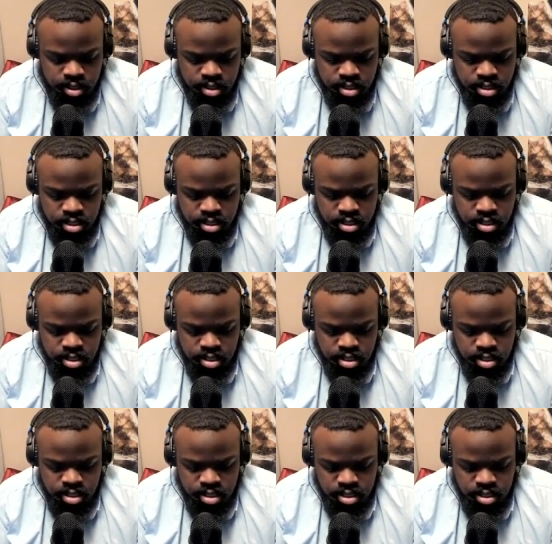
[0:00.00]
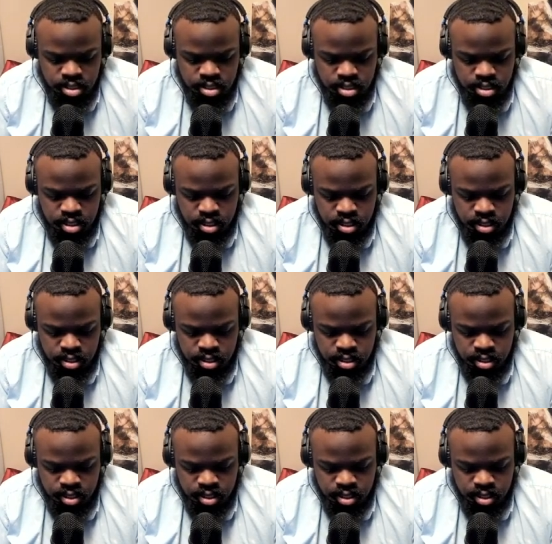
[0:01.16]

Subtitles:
(silence)